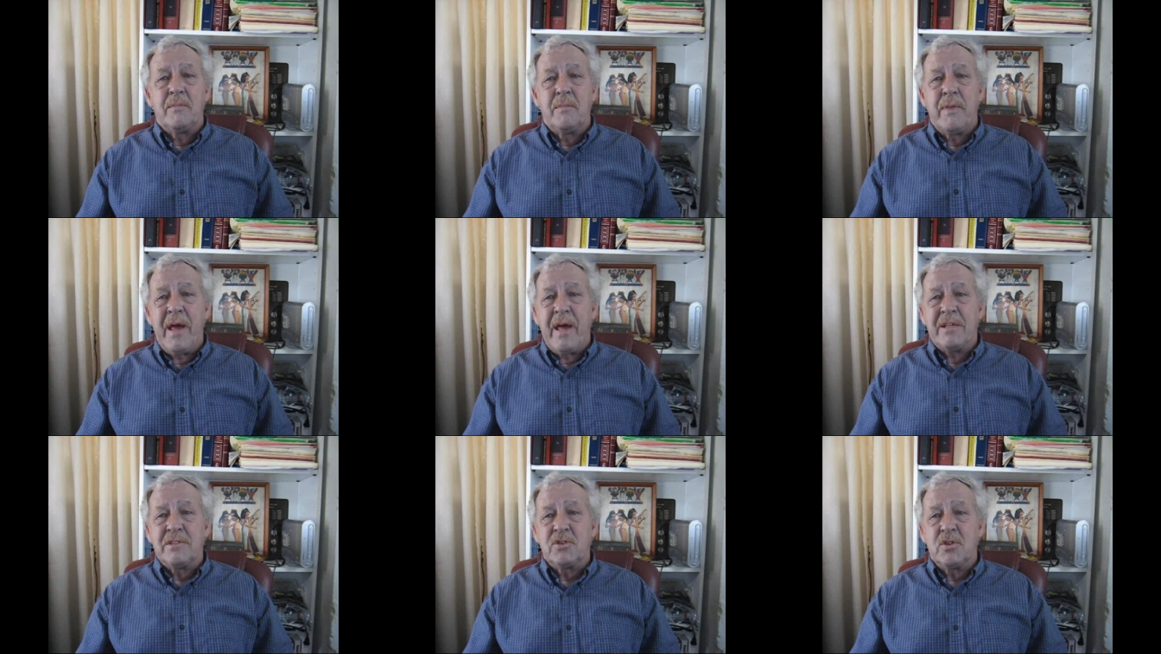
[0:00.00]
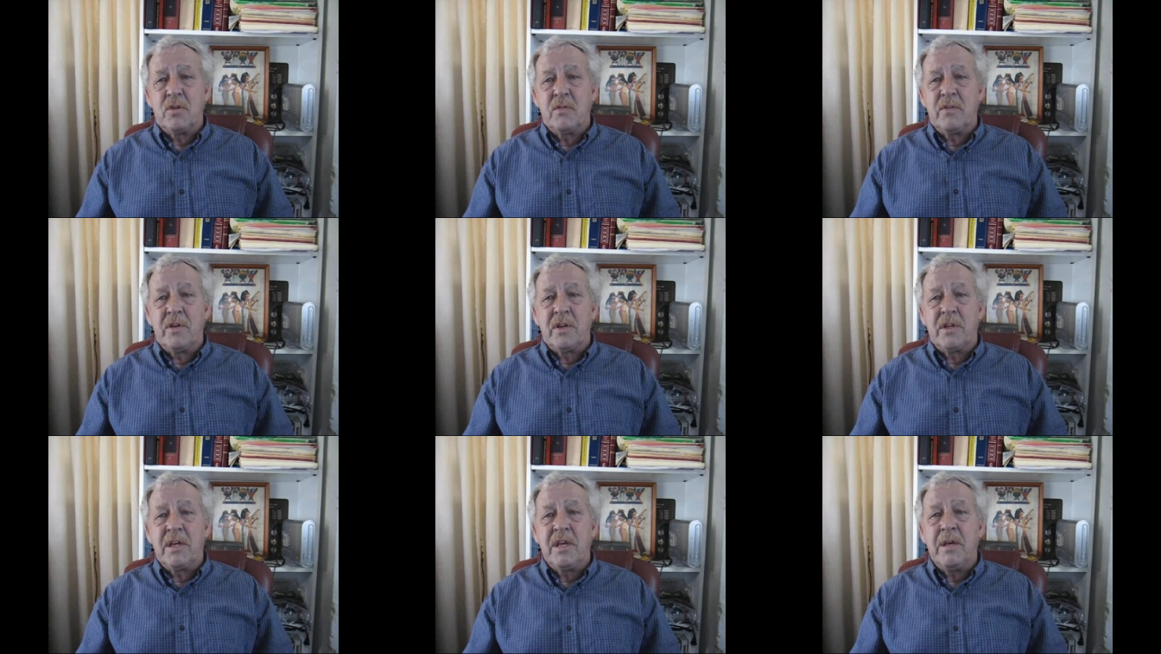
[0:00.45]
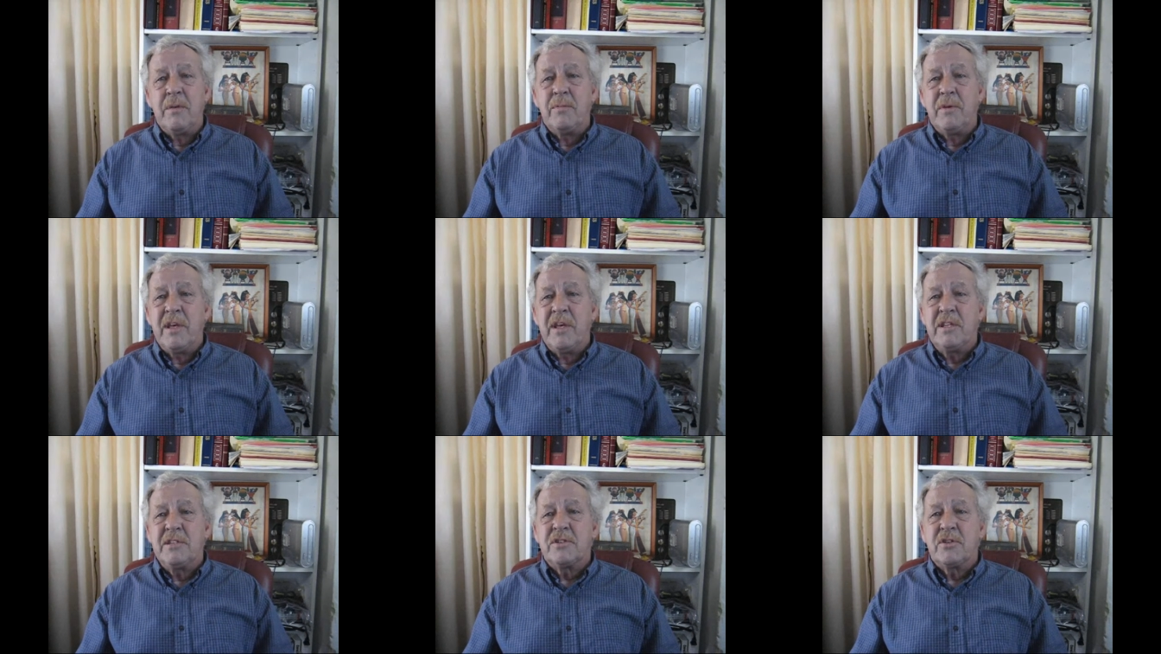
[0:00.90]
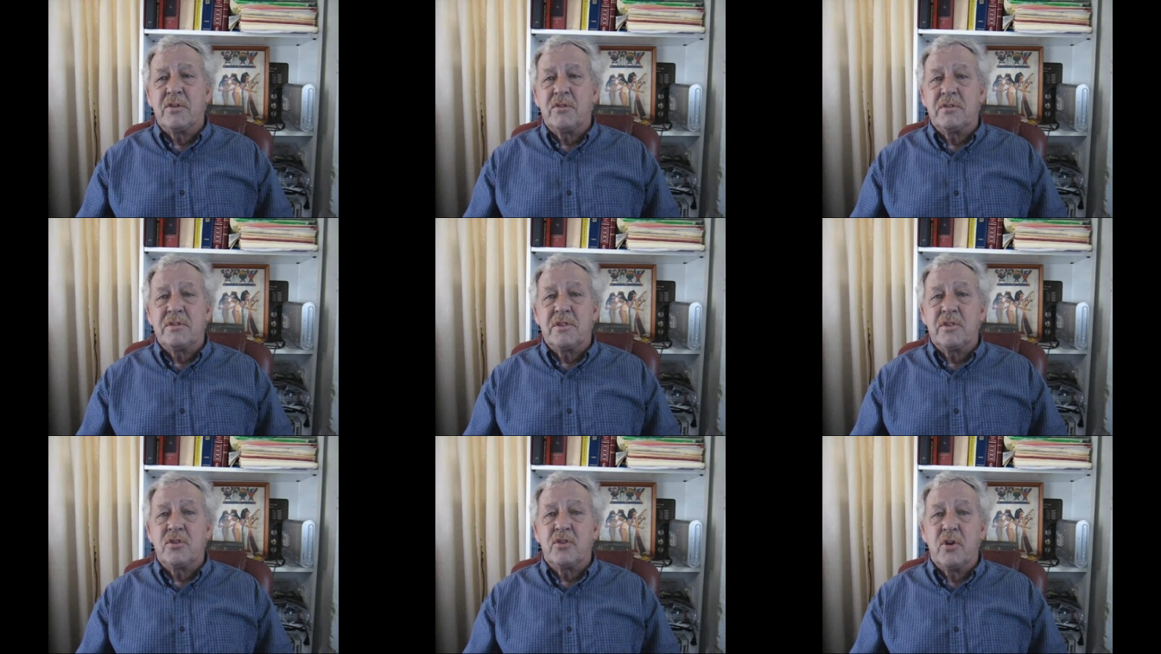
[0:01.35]
Passover to keep Easter
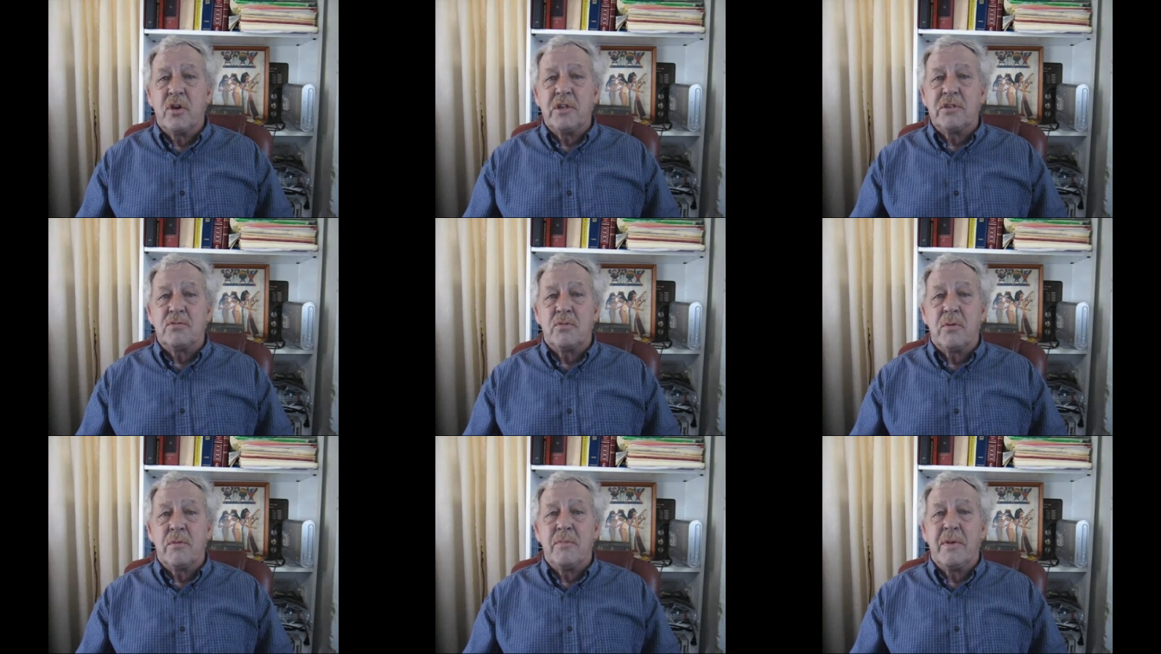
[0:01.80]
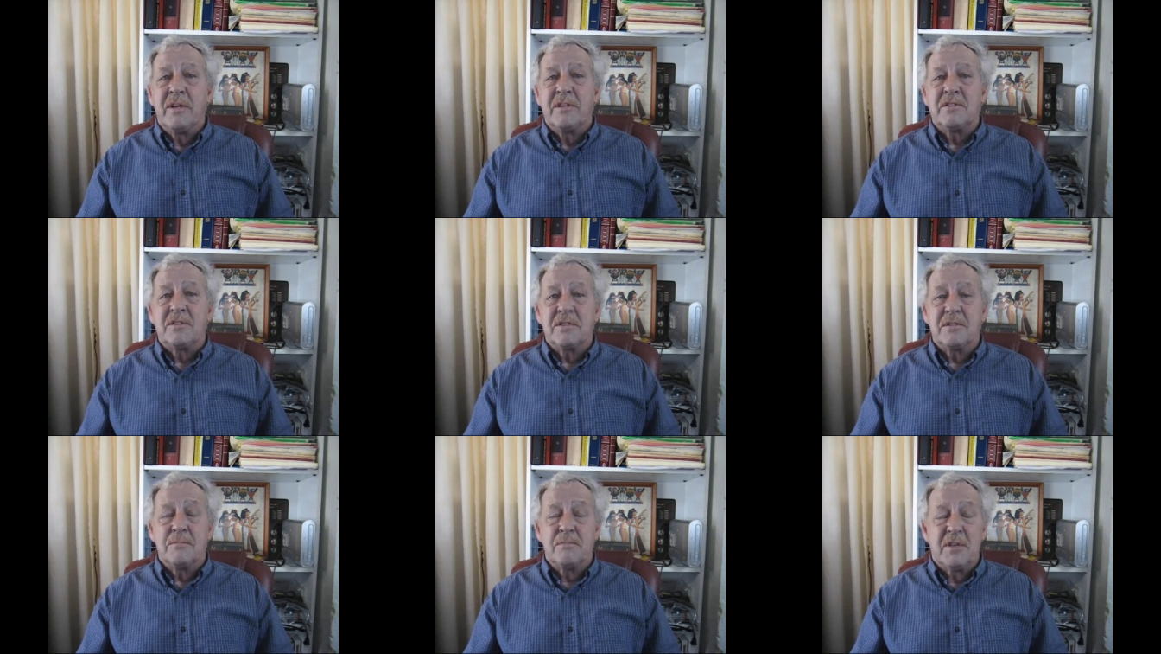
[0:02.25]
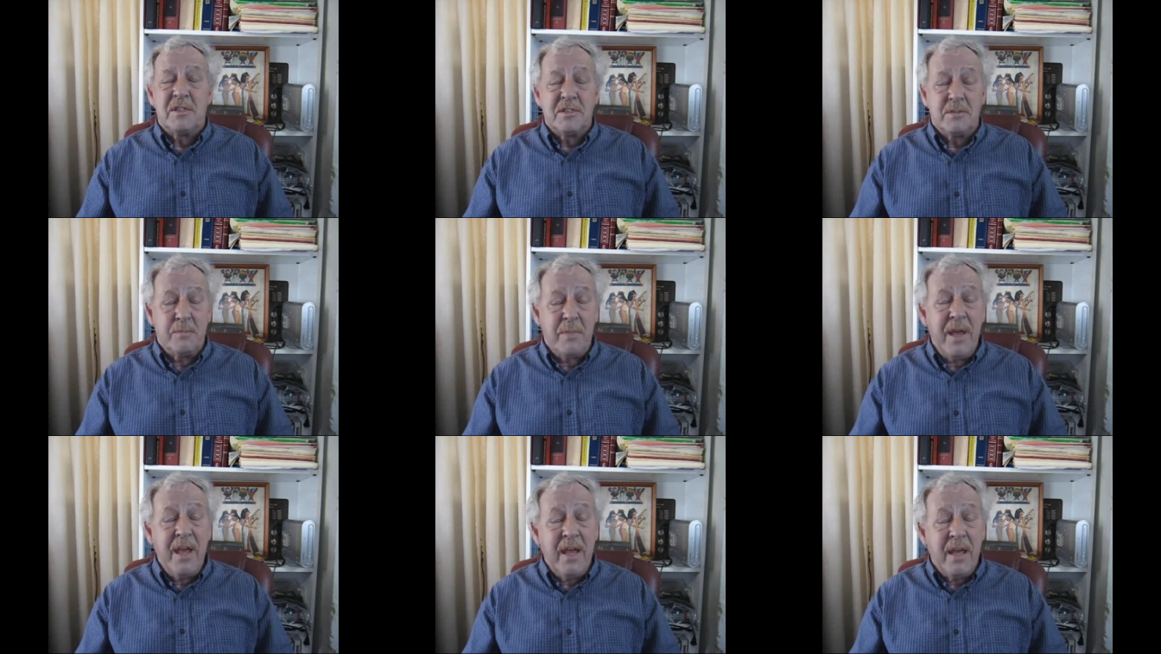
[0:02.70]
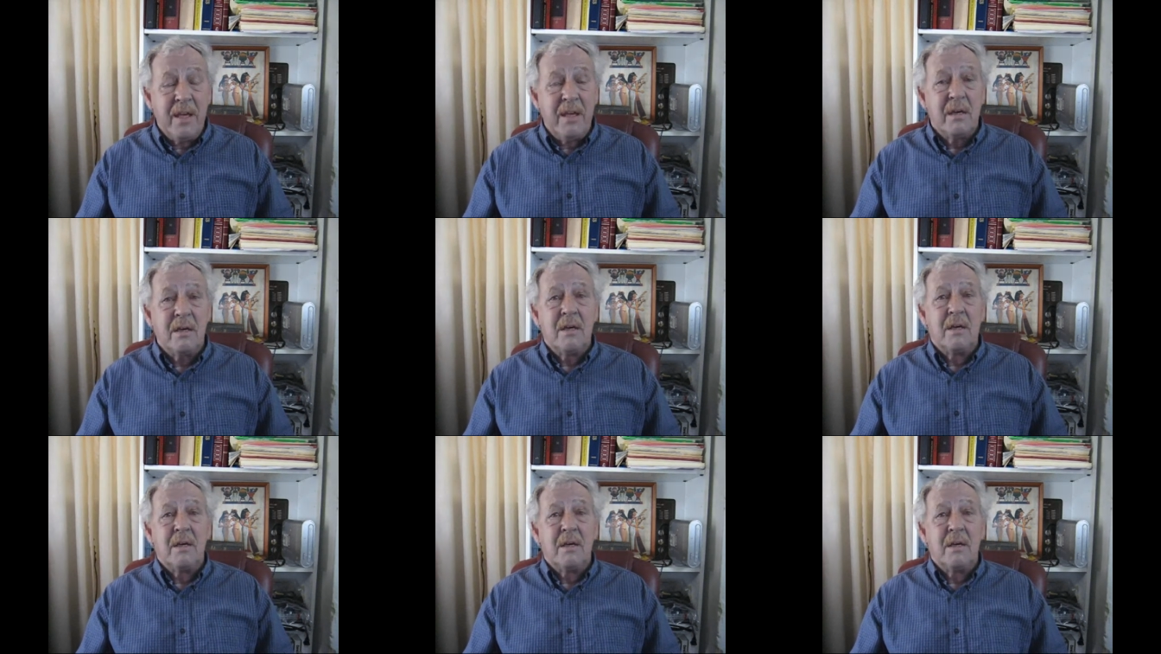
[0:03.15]
is a choice we must make,